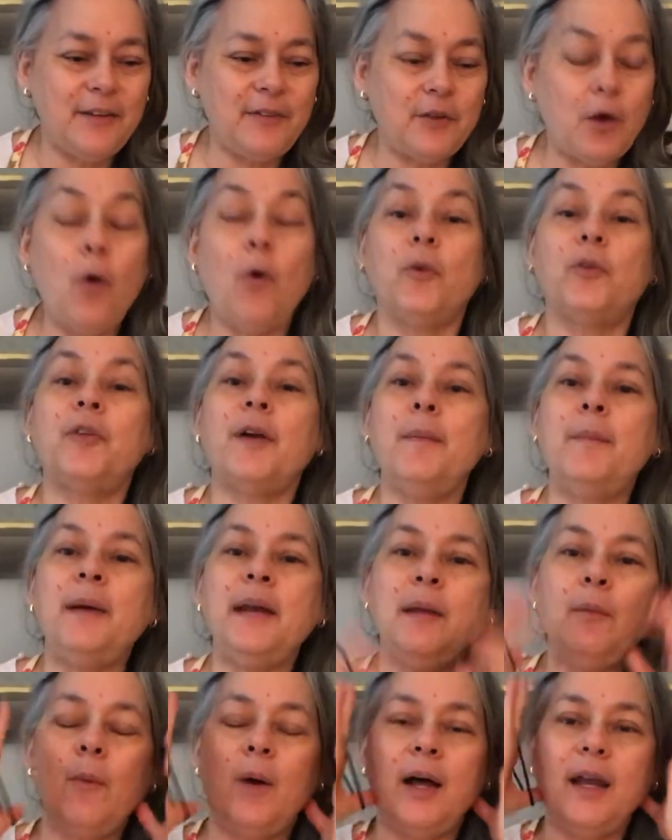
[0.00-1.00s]
Oh,
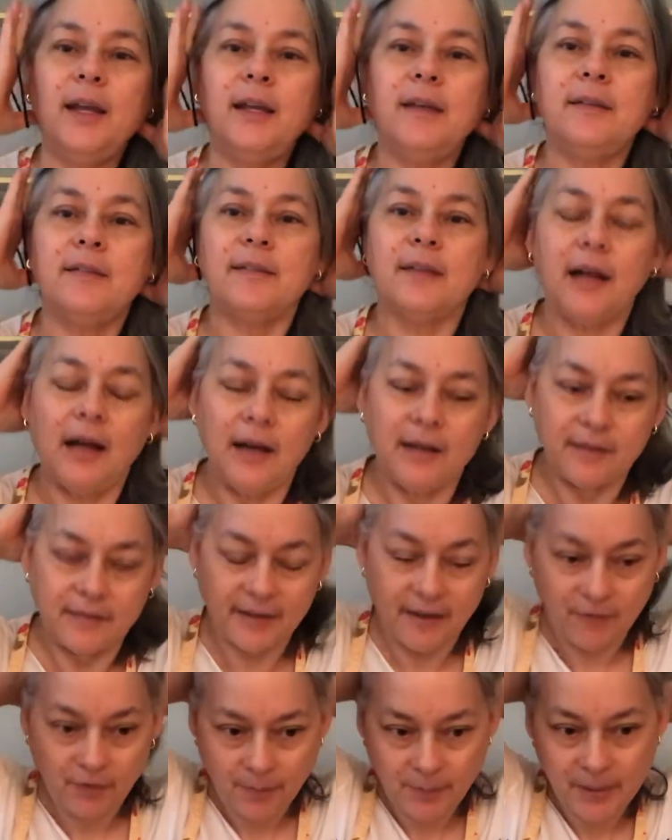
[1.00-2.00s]
somebody wanted, uh,
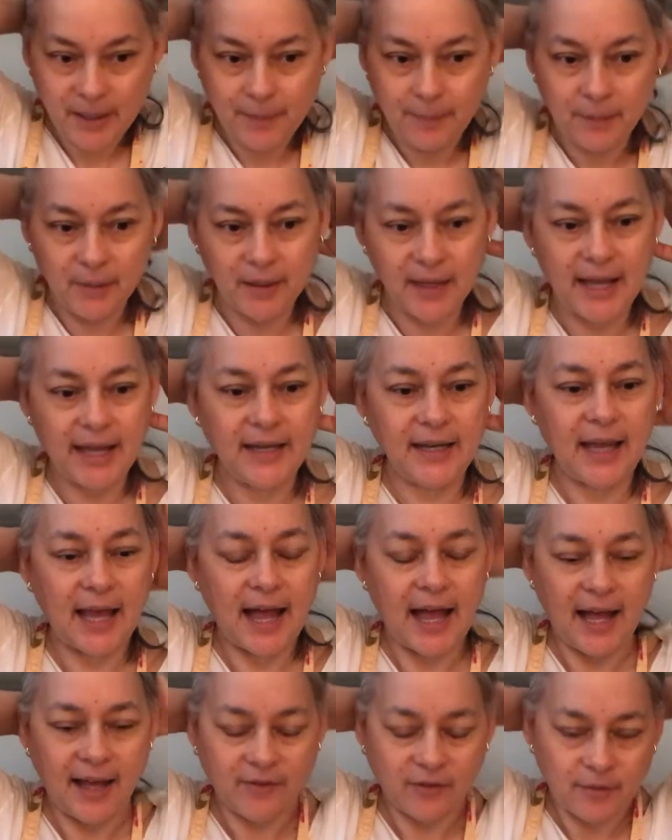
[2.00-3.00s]
several people had
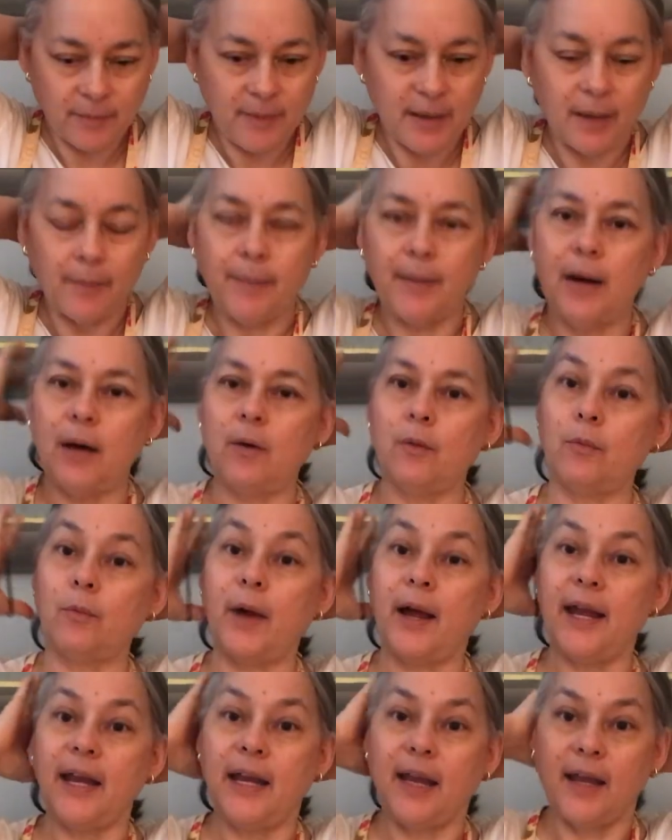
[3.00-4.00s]
asked me about
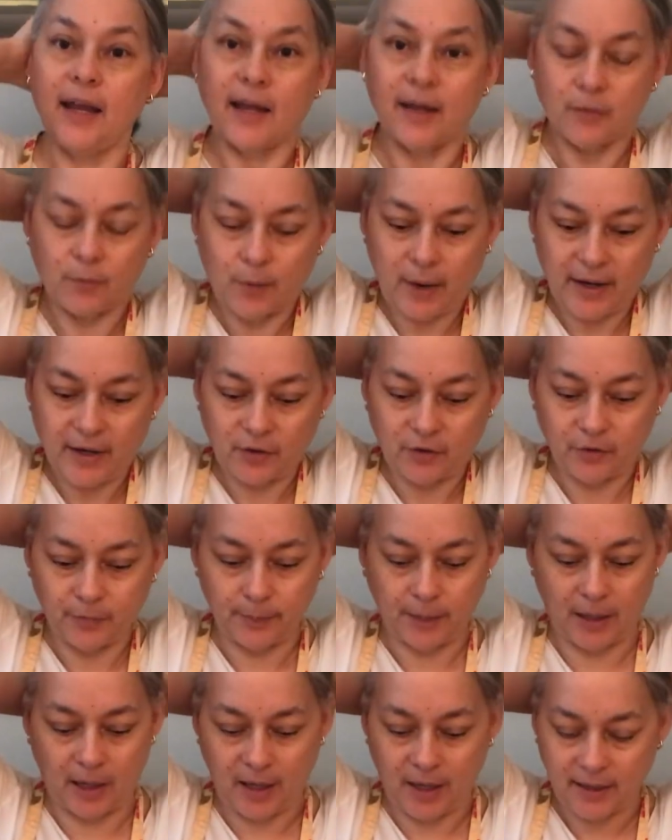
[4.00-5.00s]
writing and writer's
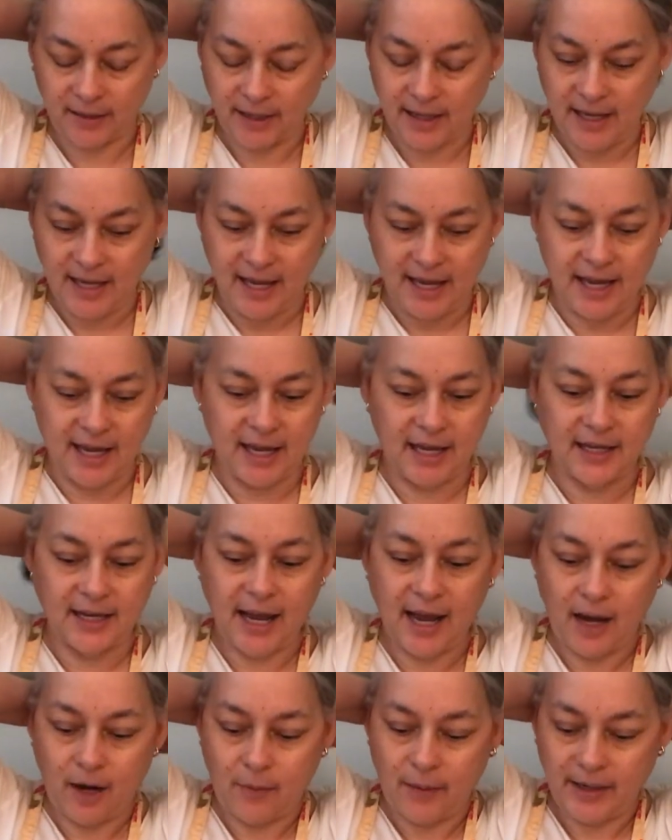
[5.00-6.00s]
block and
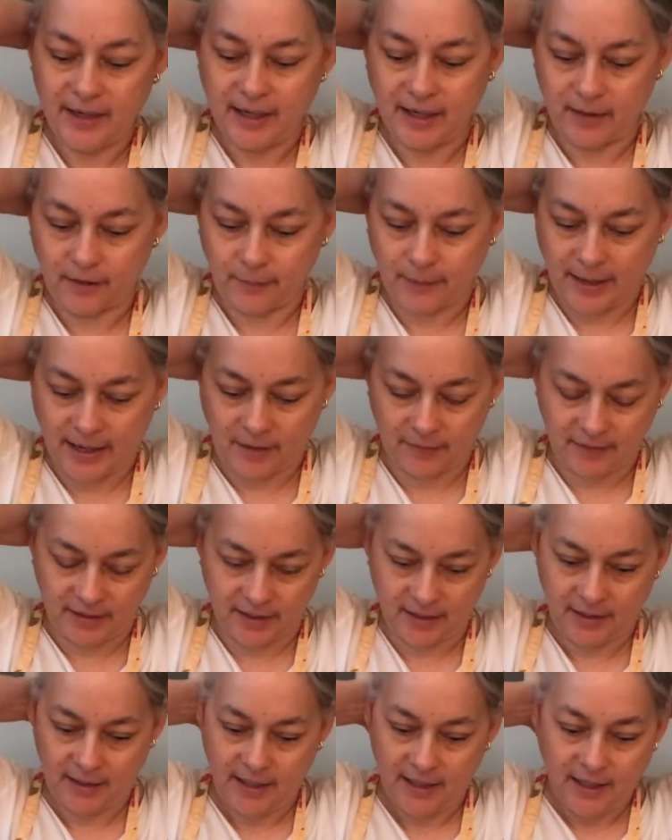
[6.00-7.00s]
how I get around
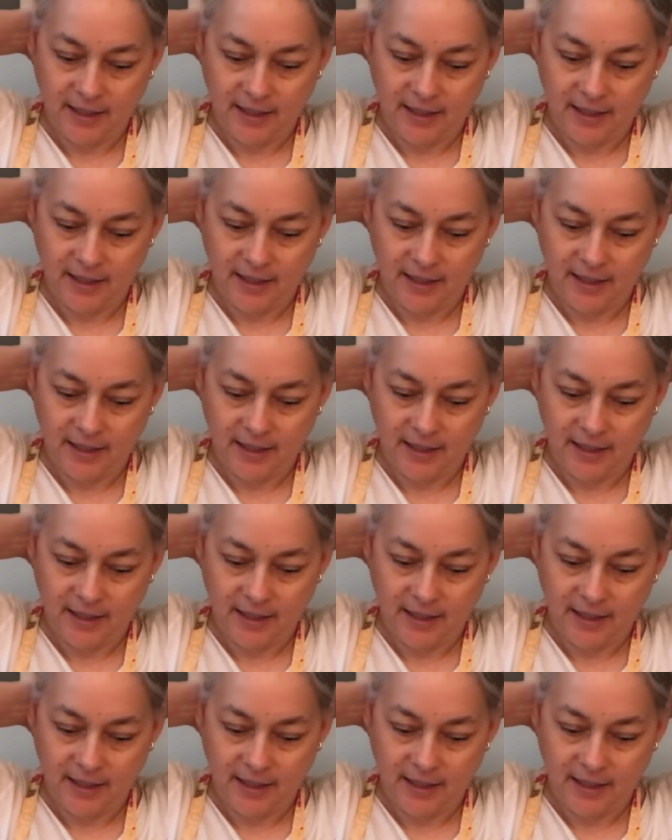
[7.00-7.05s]
it.